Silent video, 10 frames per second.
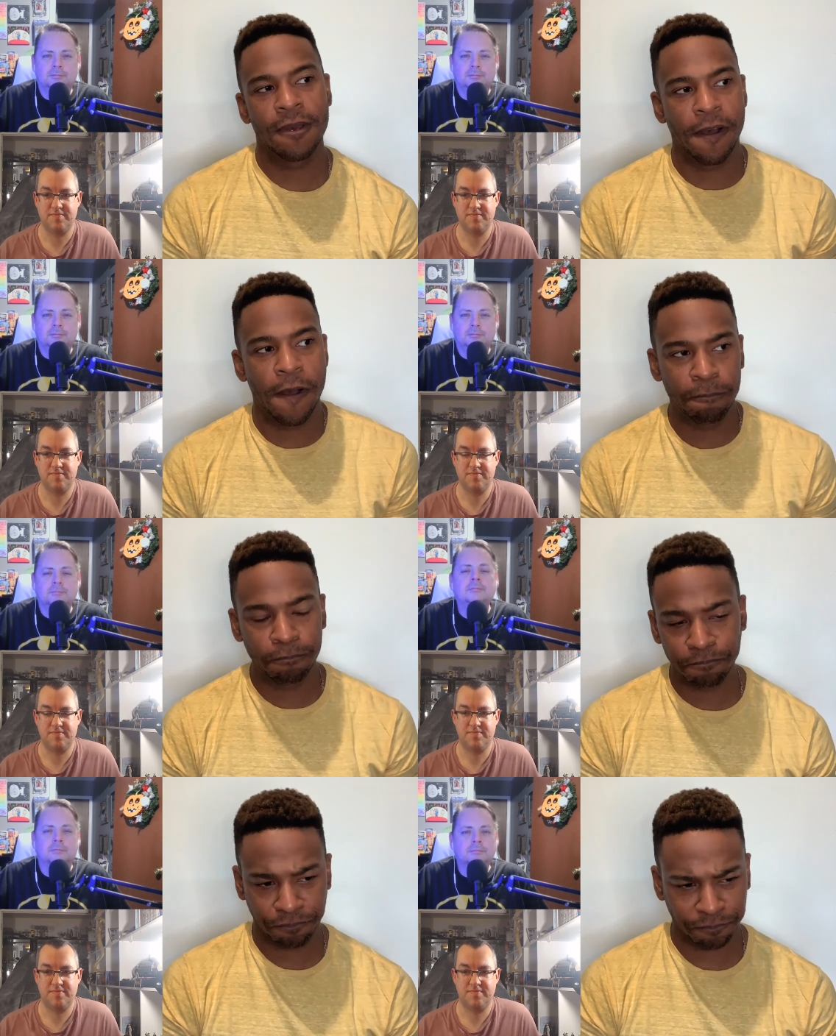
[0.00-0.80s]

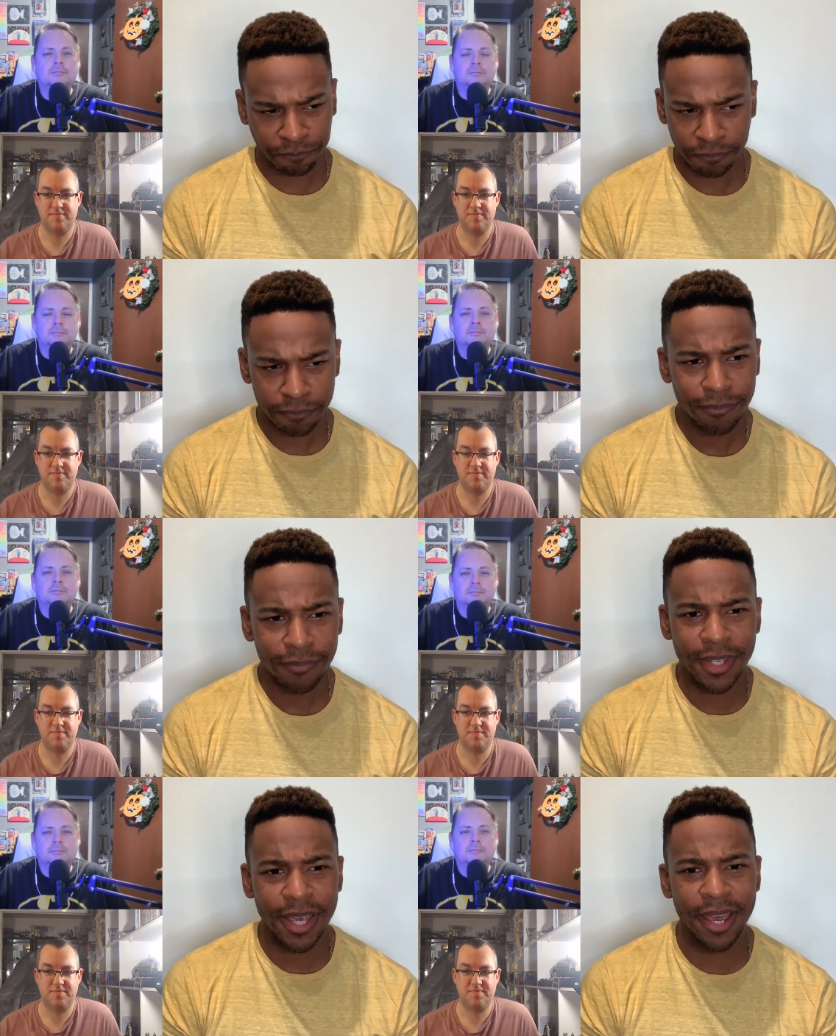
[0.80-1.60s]
Speaker 1: Um,
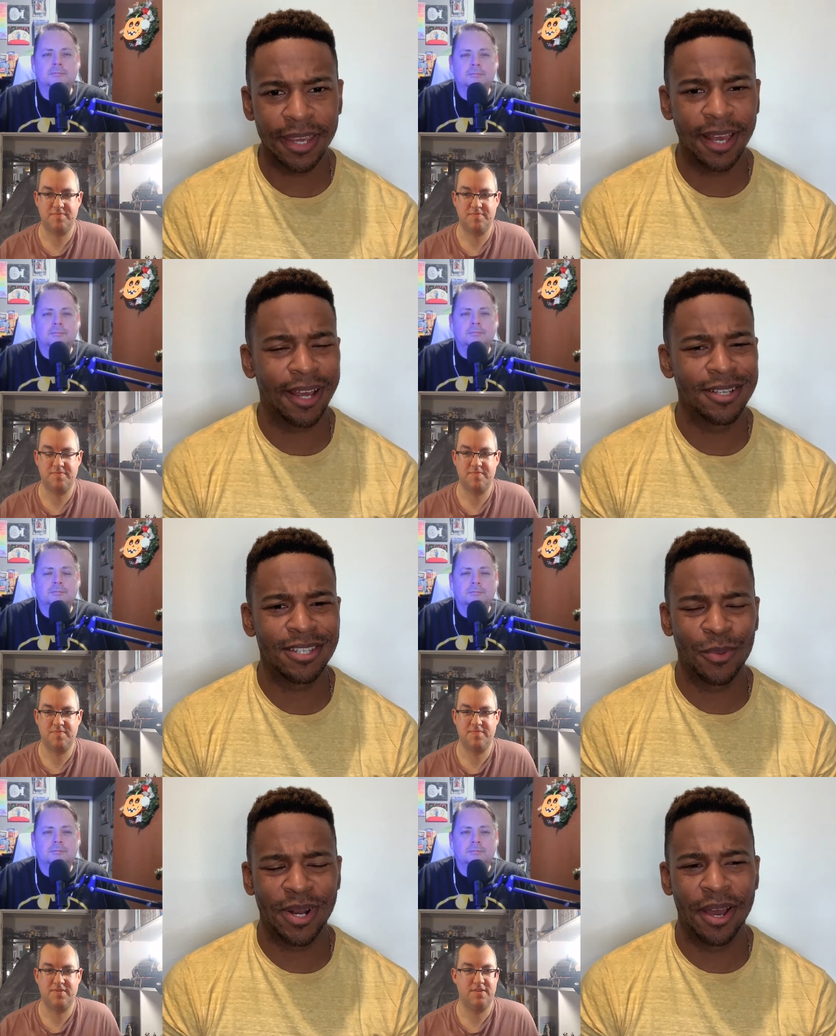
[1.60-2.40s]
And yeah, like I
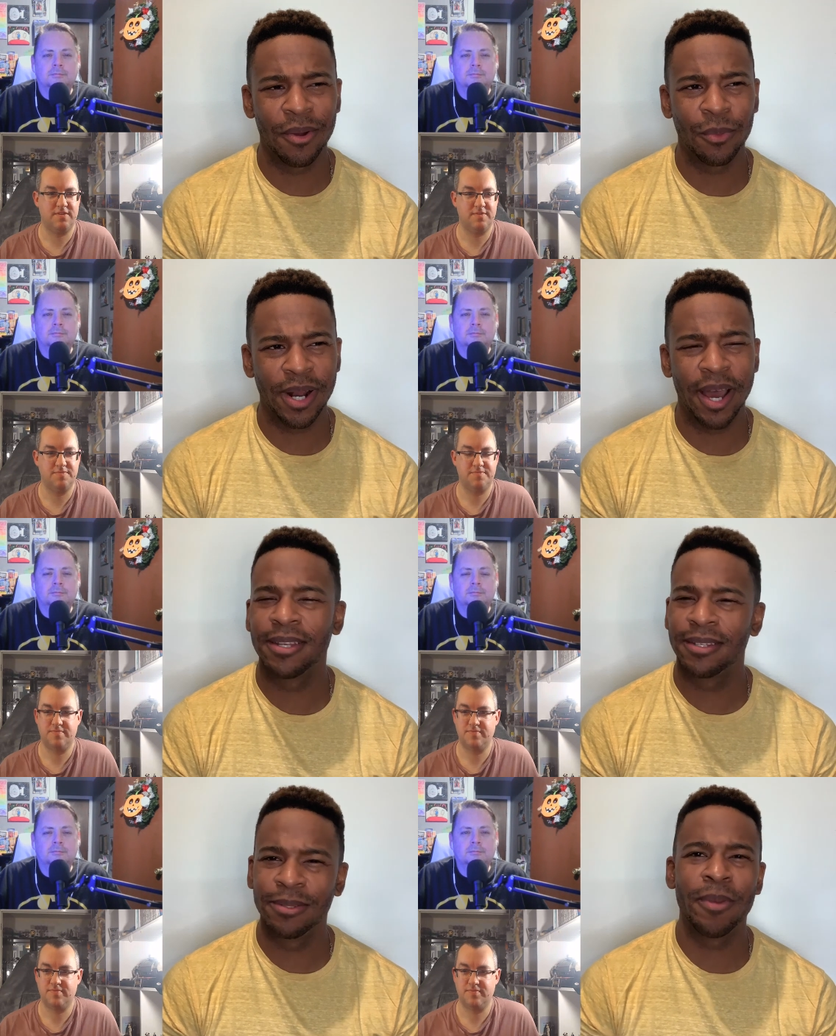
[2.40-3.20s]
said, when I when
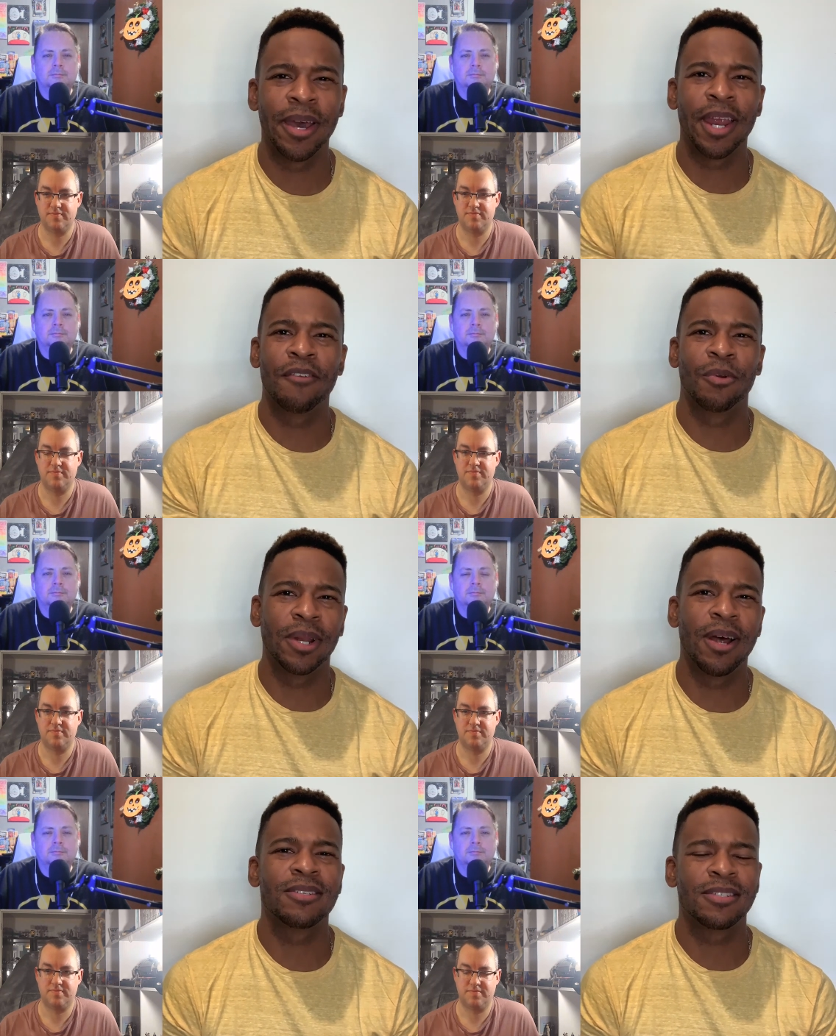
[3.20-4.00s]
I met
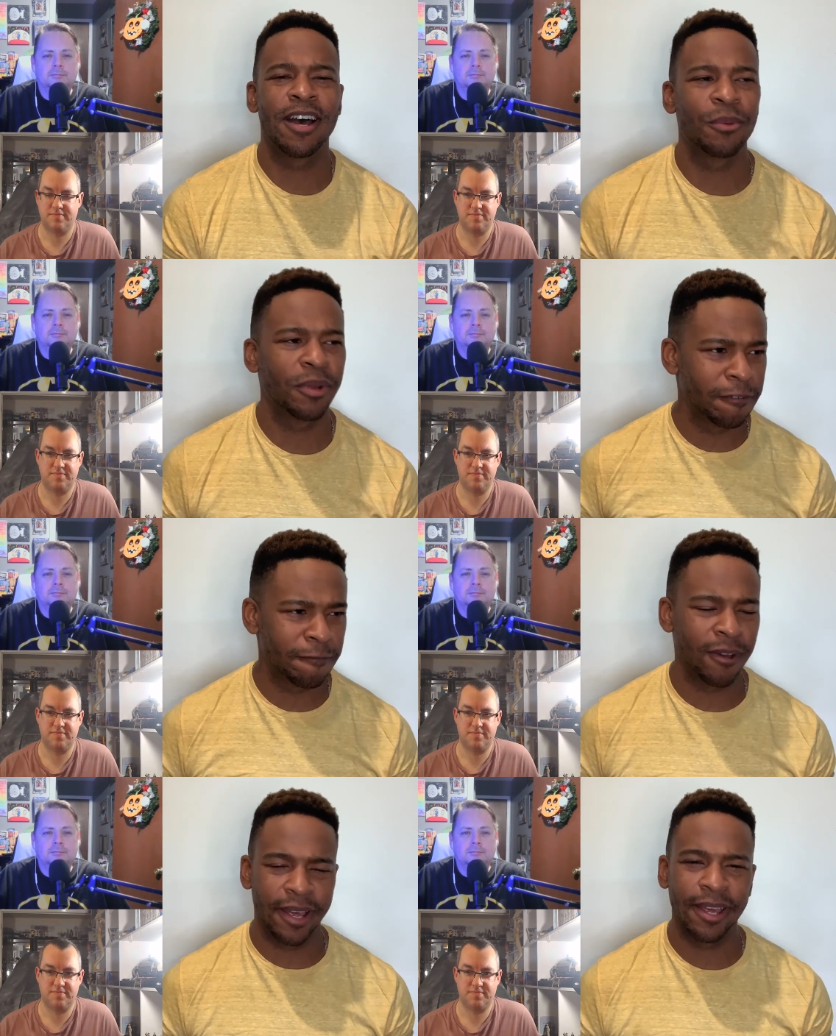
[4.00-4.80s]
everyone, I was I really
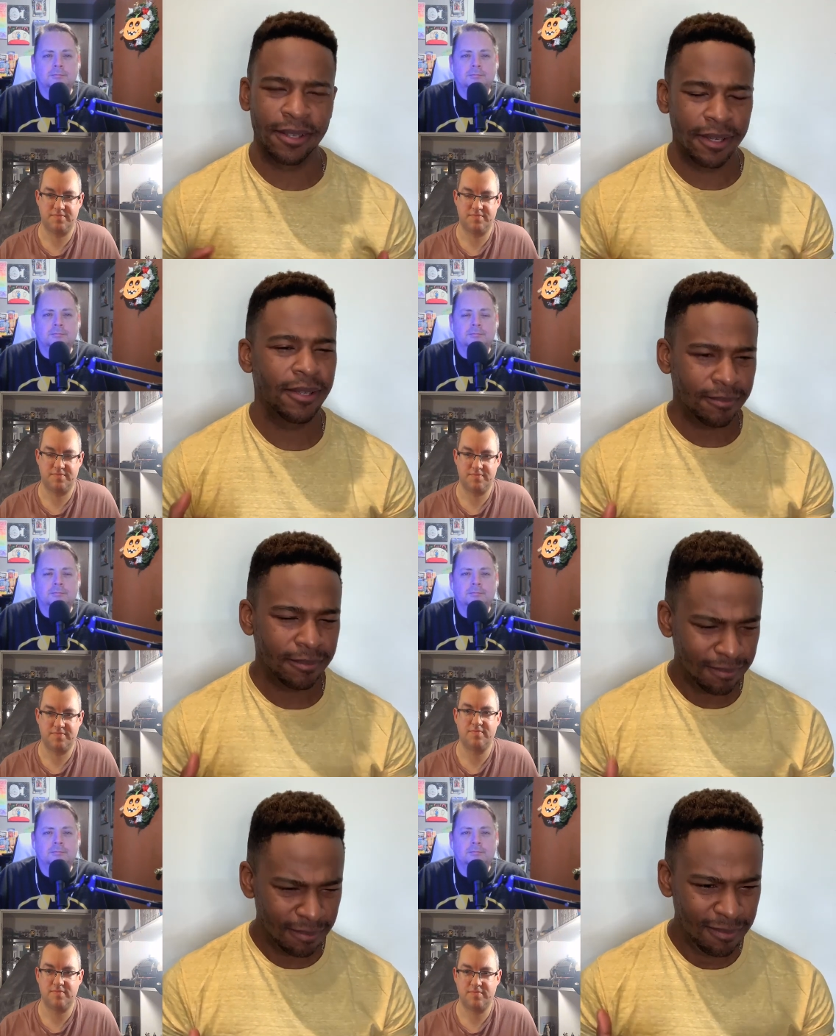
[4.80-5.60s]
felt like,
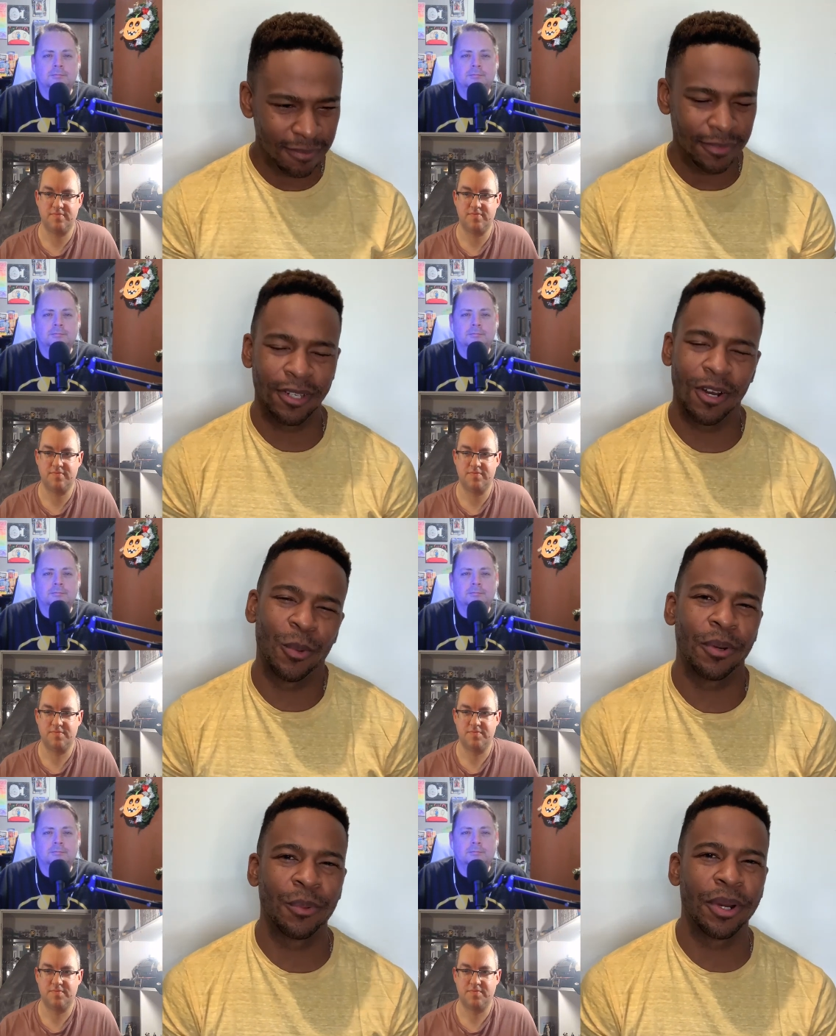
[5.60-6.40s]
you
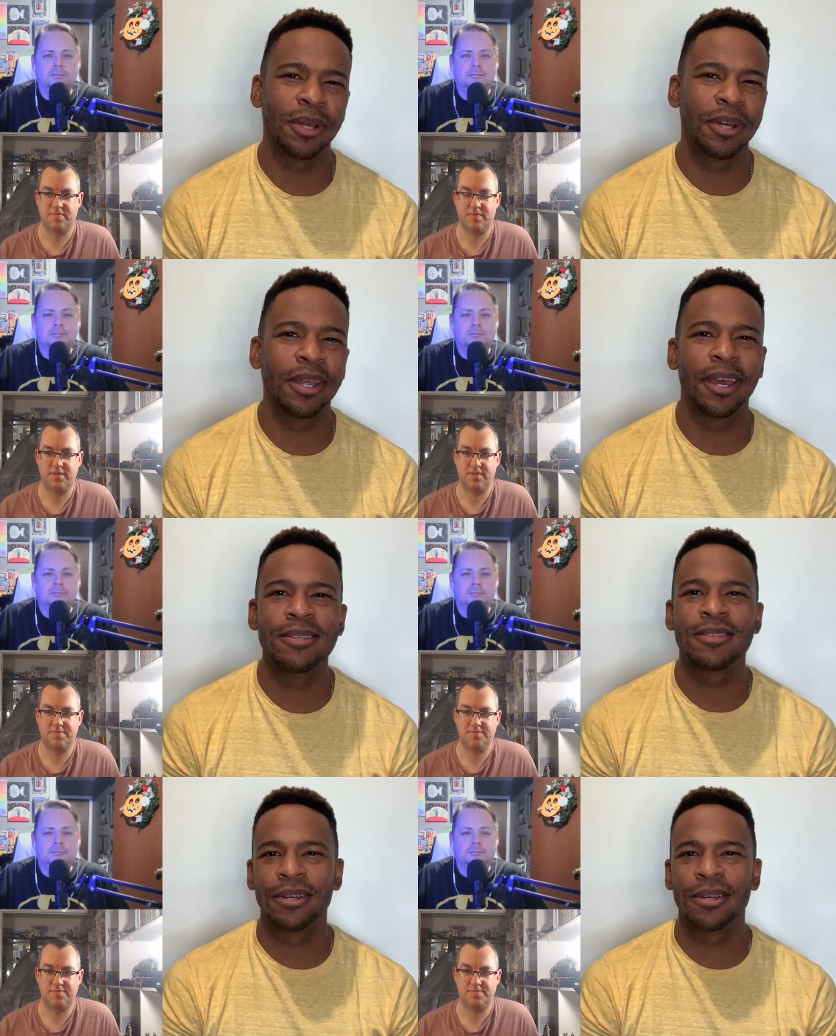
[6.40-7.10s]
know, we're we're in good hands